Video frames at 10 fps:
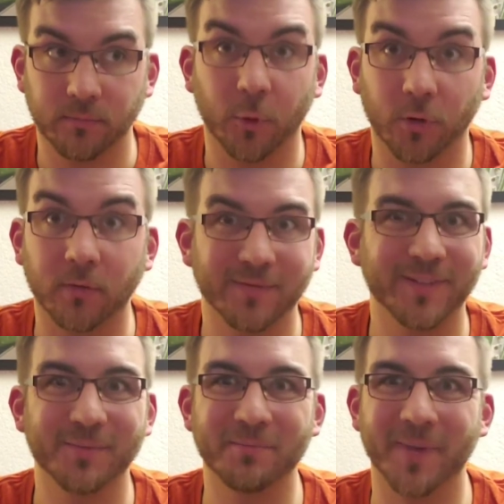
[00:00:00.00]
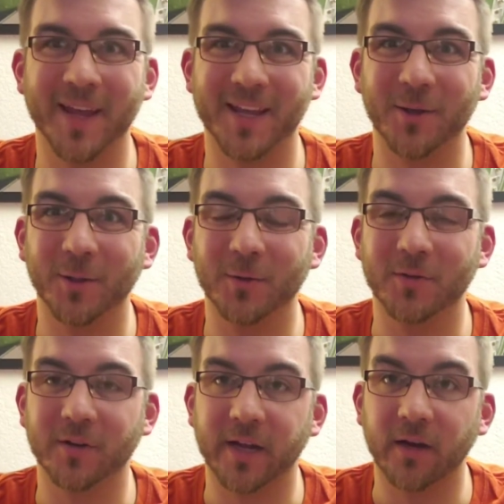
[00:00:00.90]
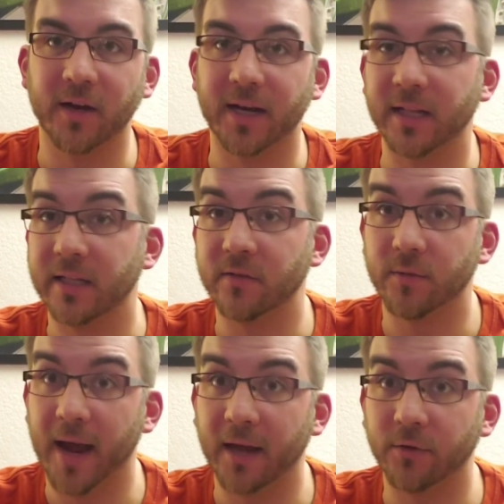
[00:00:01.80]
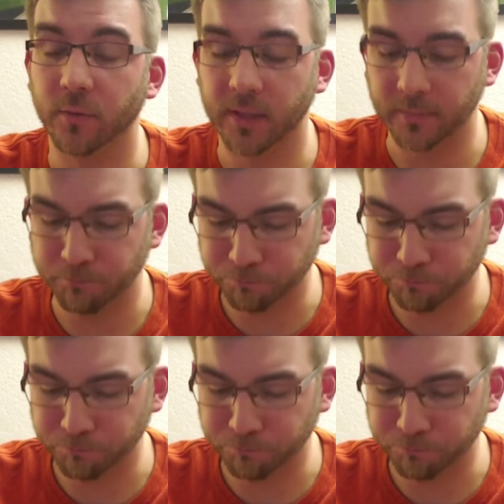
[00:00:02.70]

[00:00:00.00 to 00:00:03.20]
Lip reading: or make you lose your hearing, at least gradually.